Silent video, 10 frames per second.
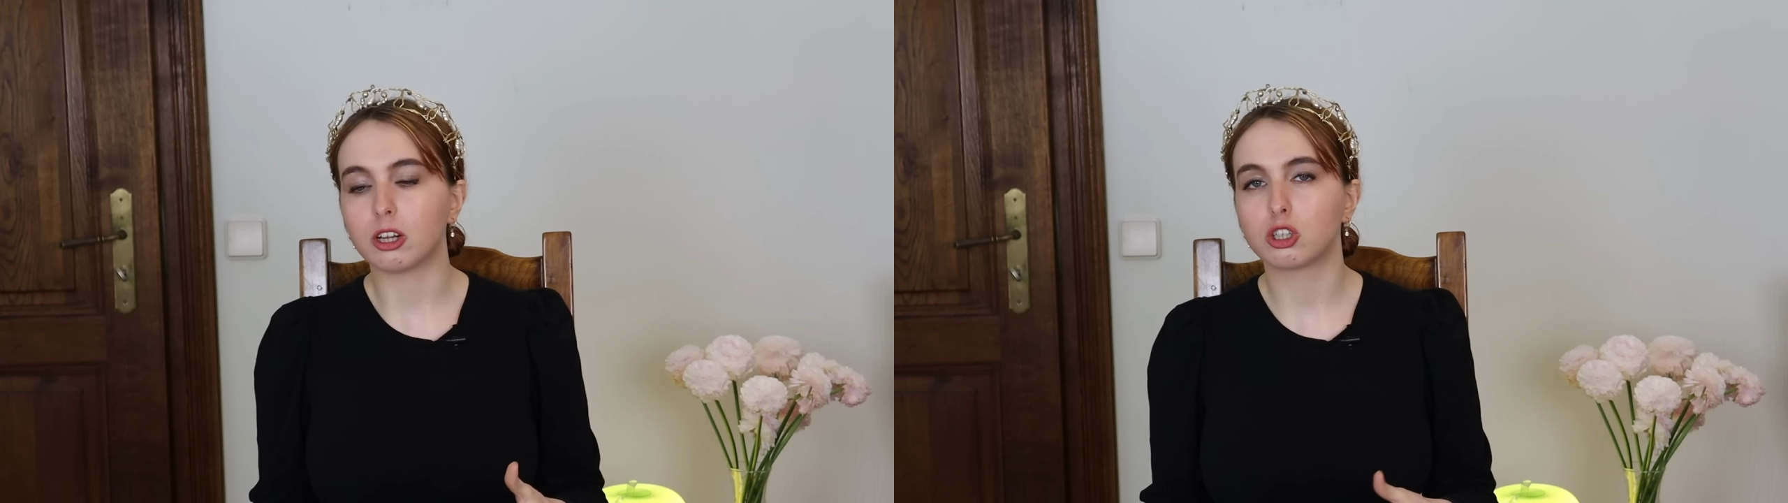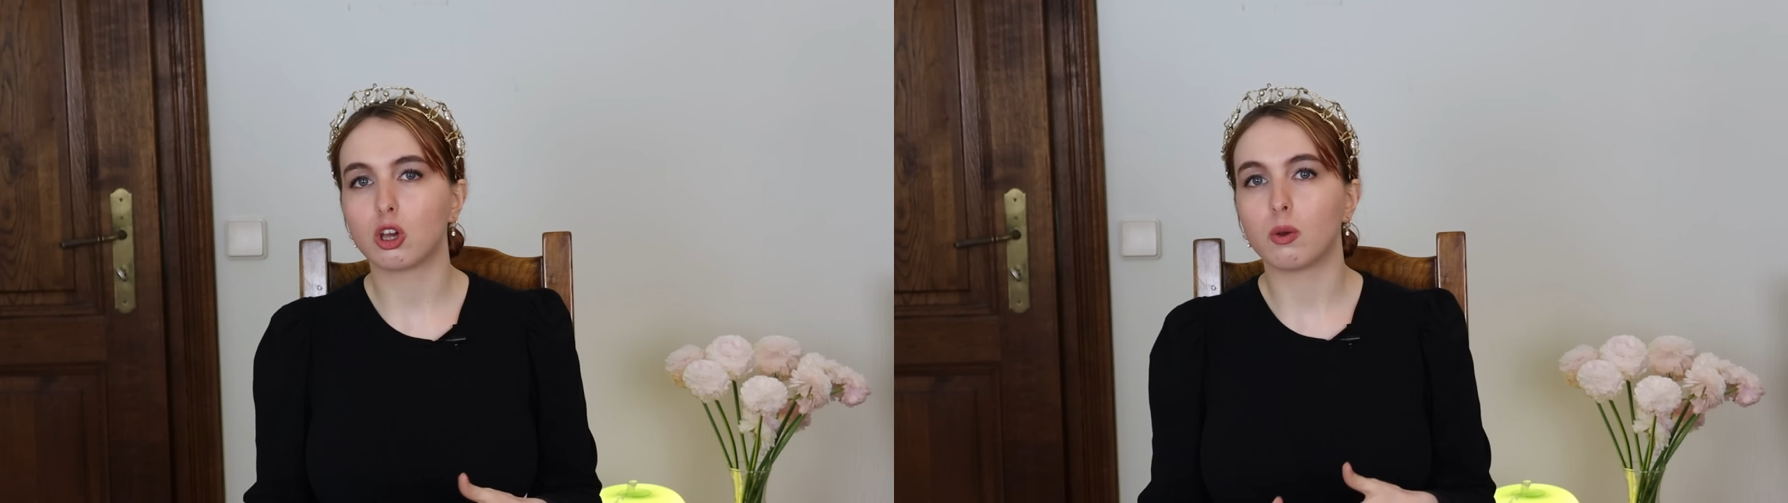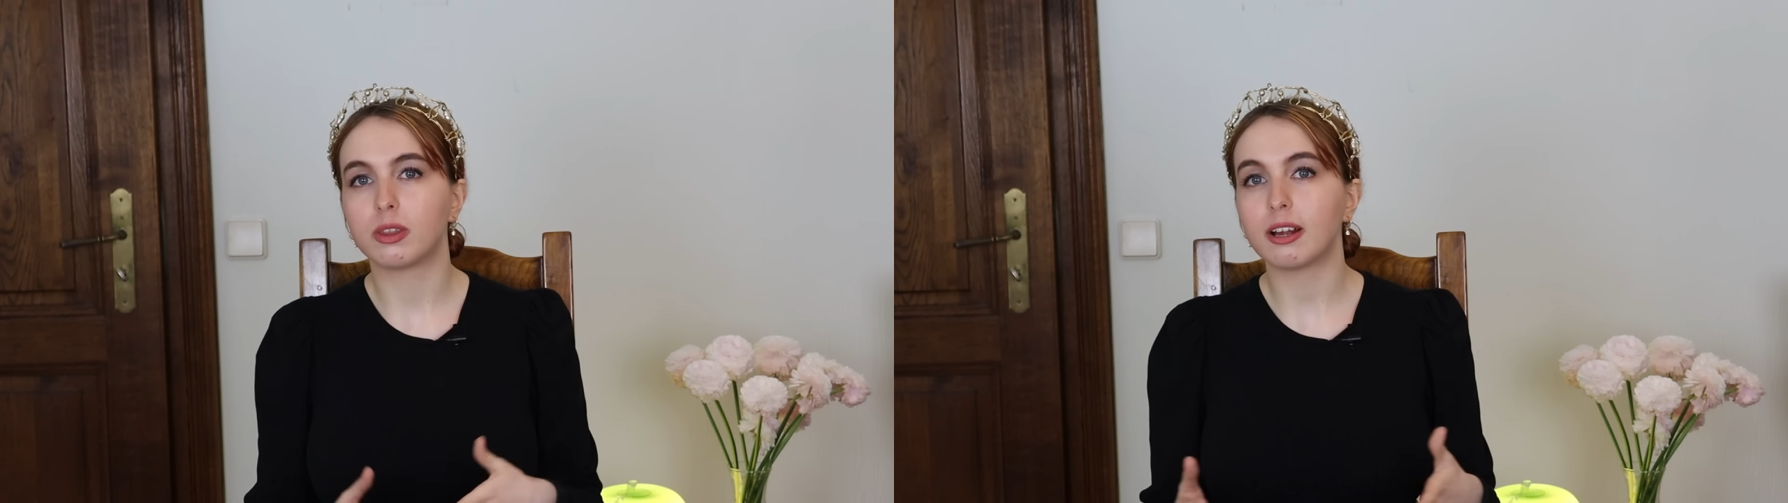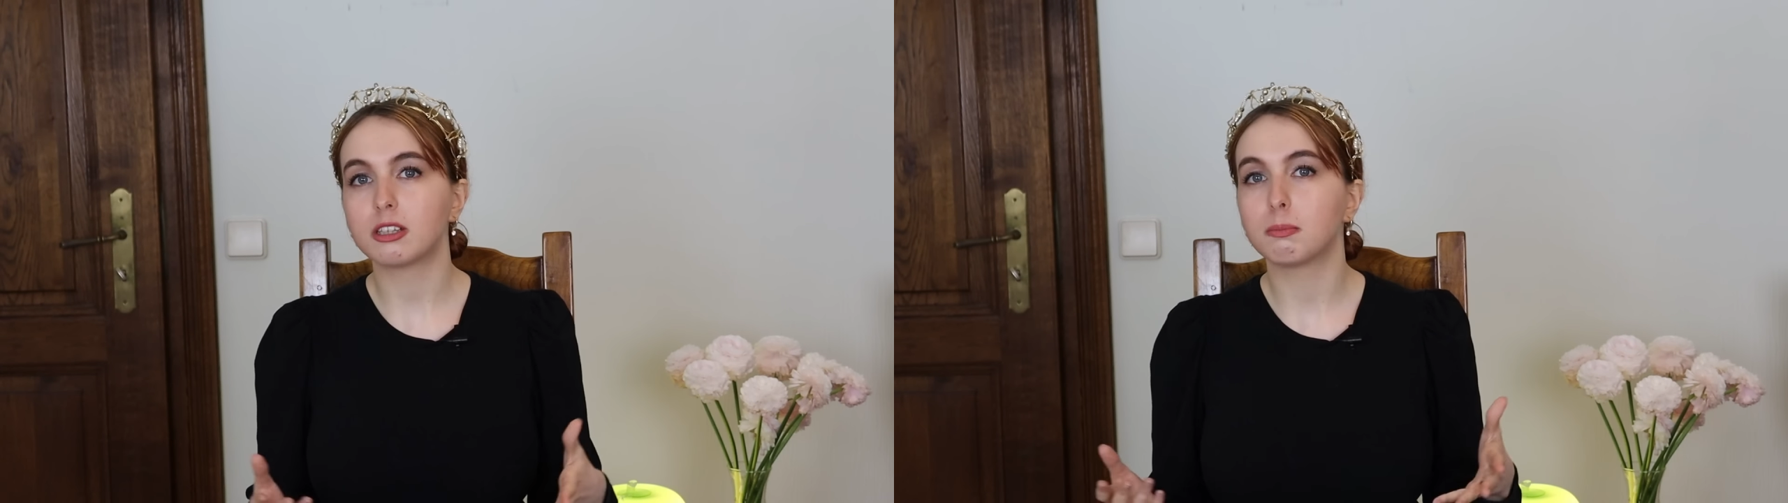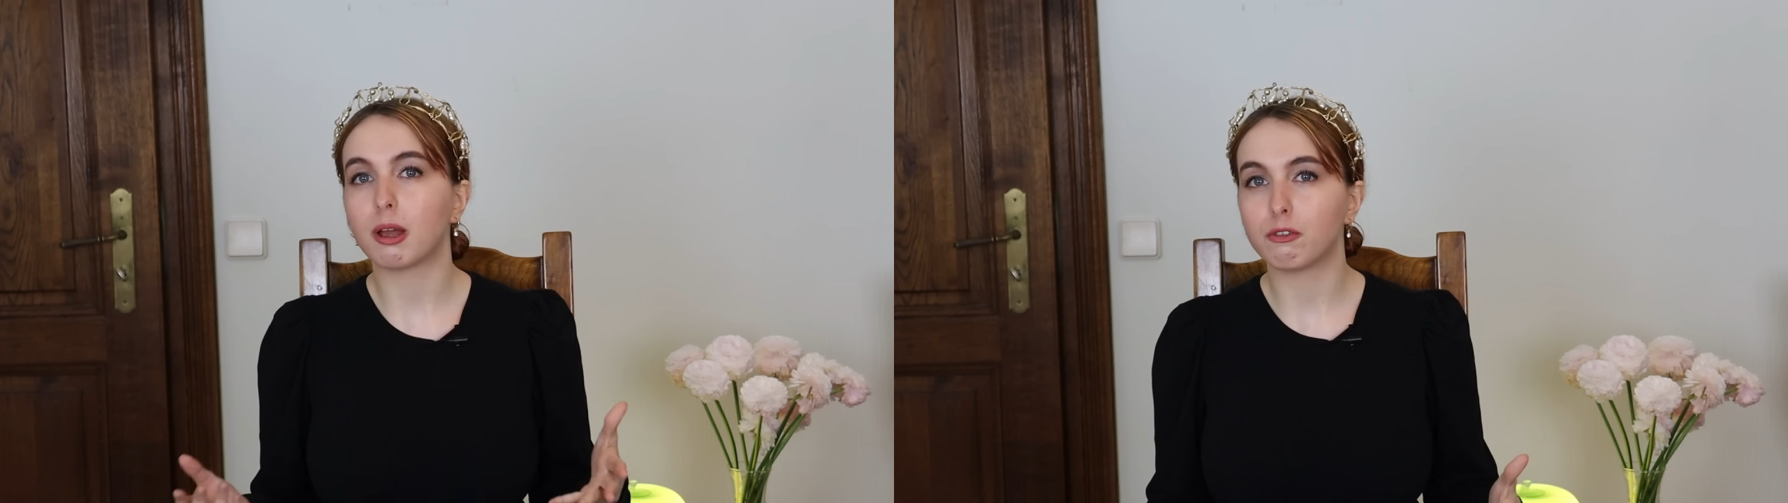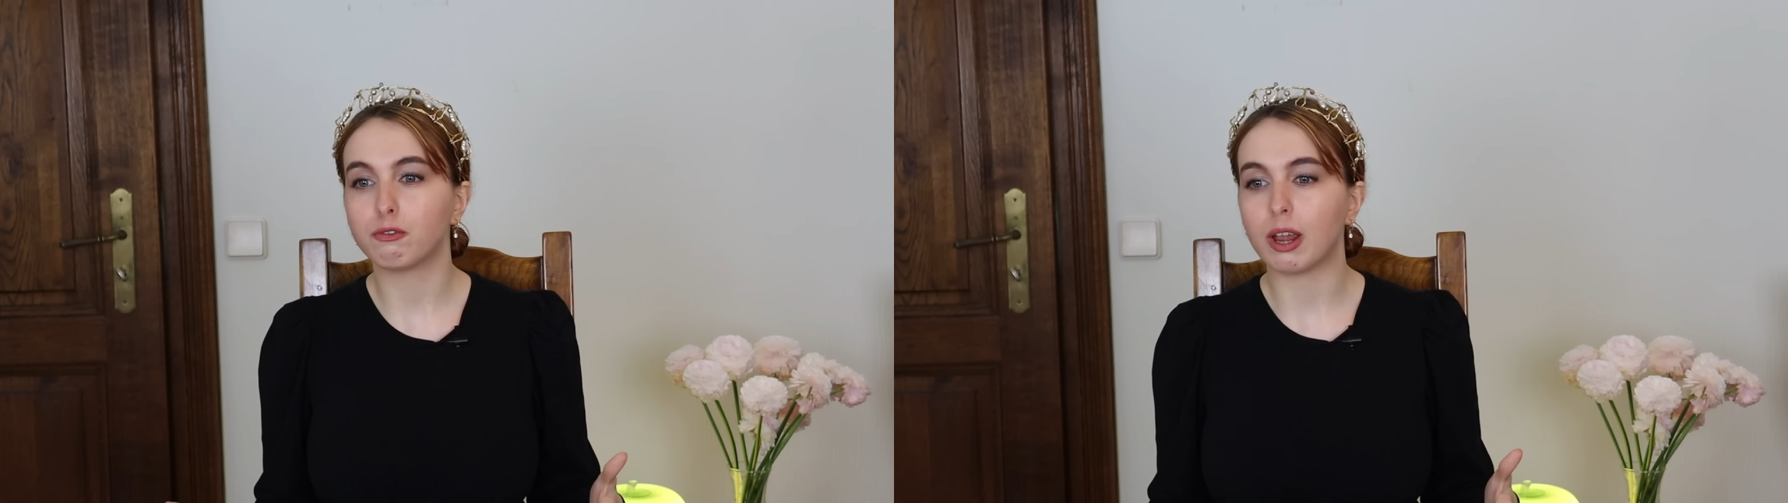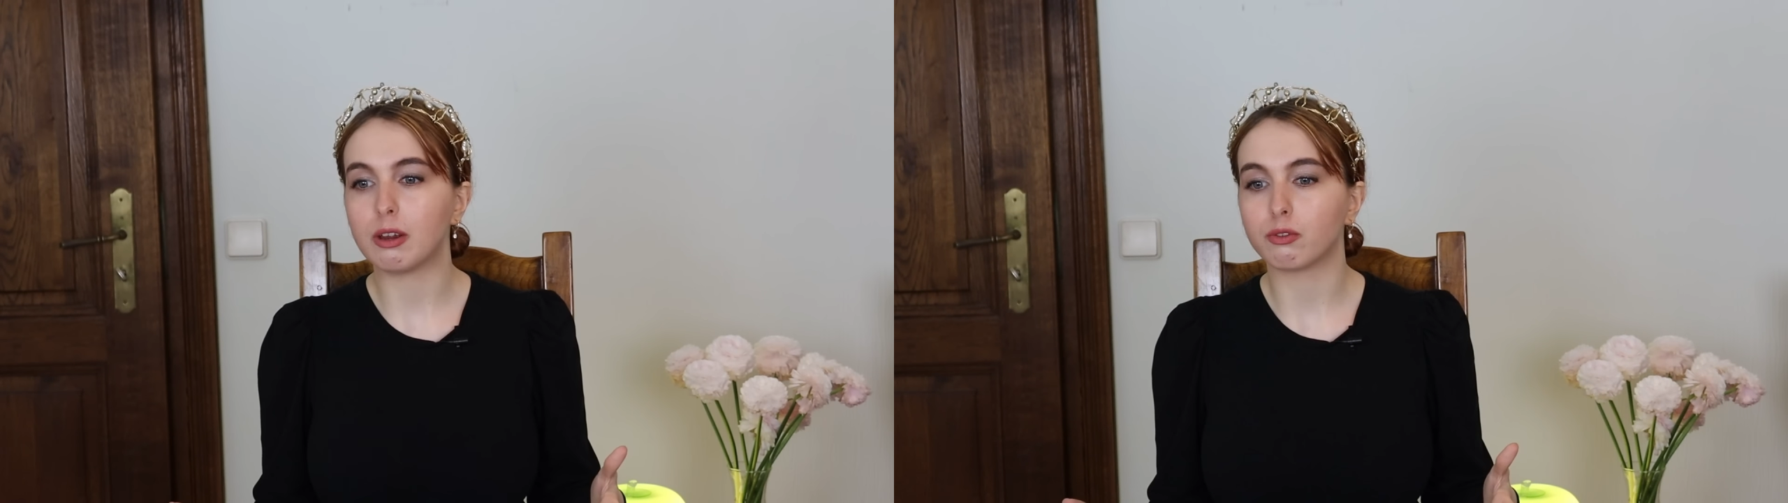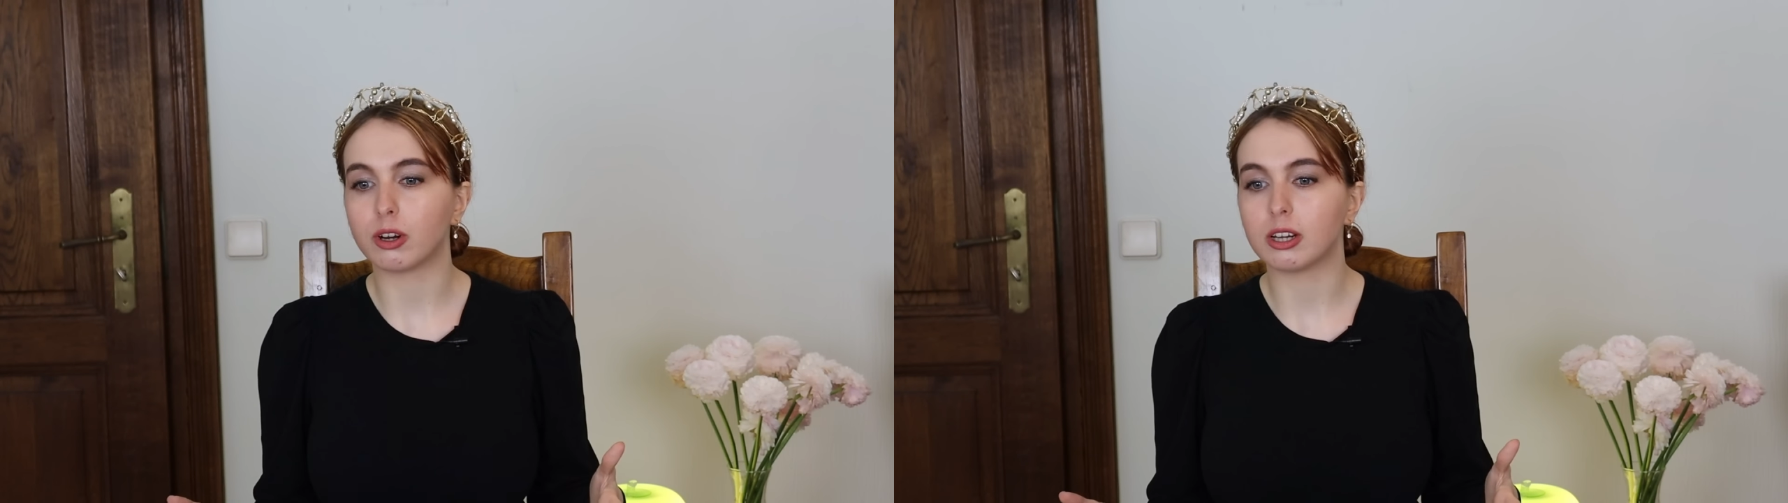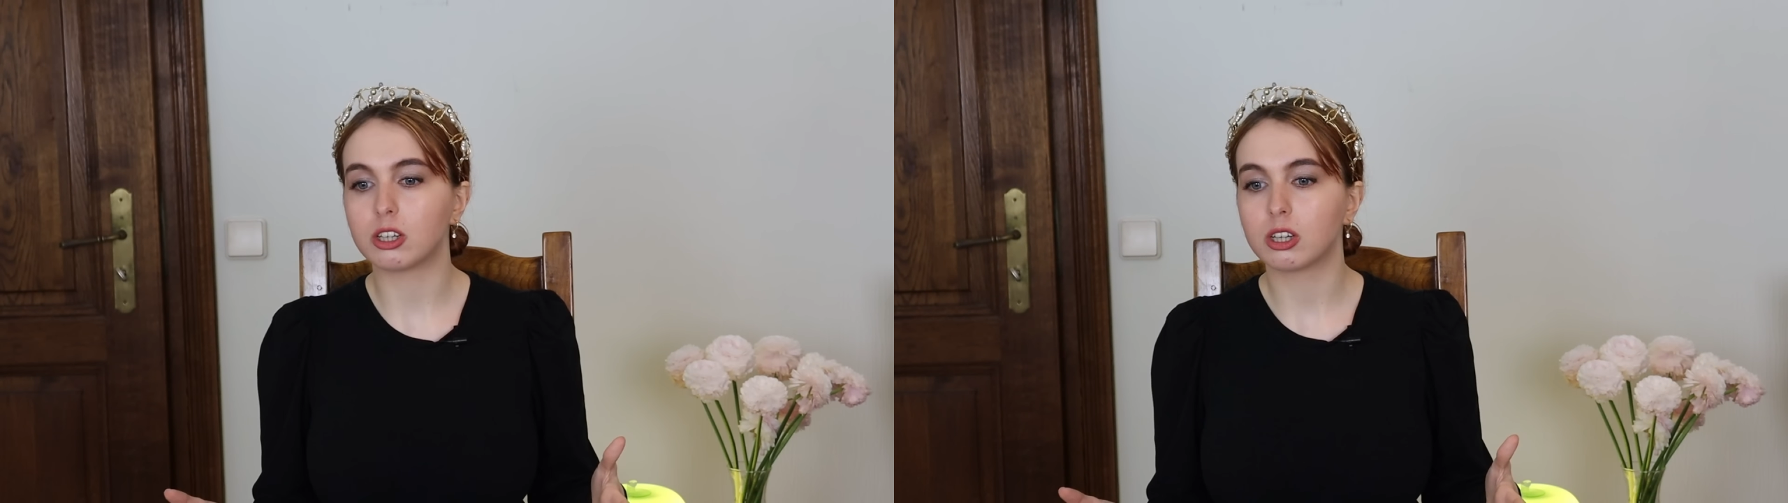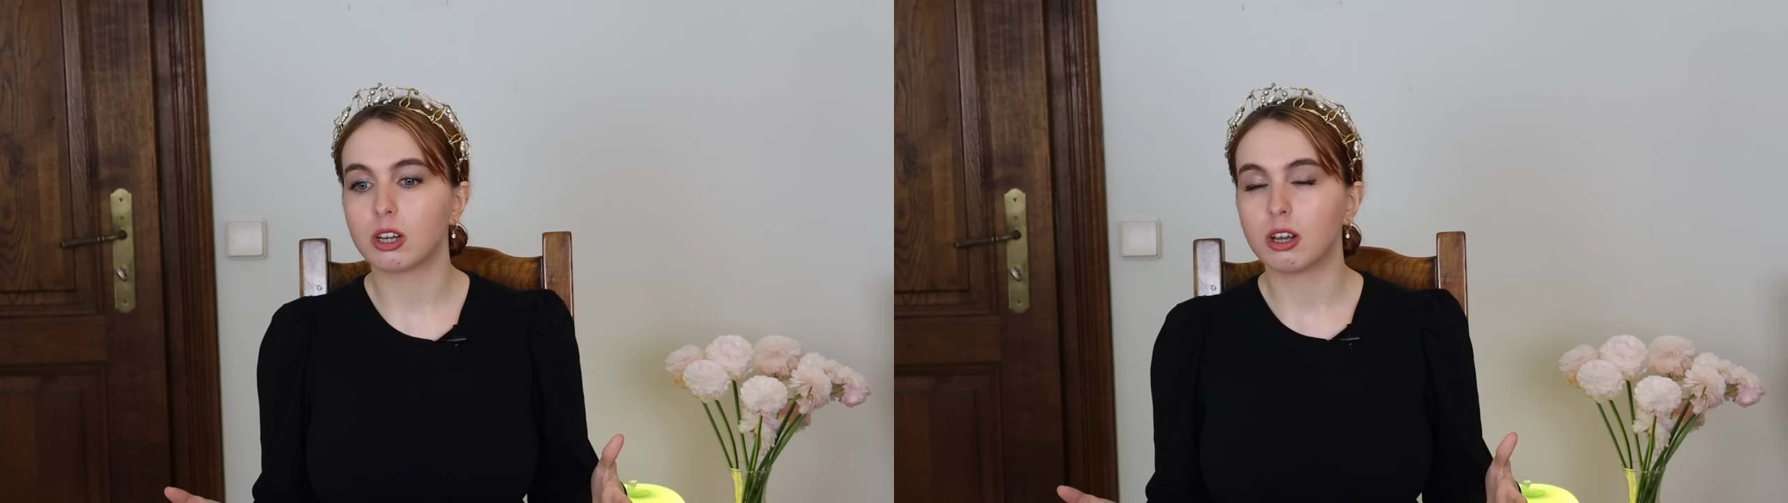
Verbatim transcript: And so that's my favorite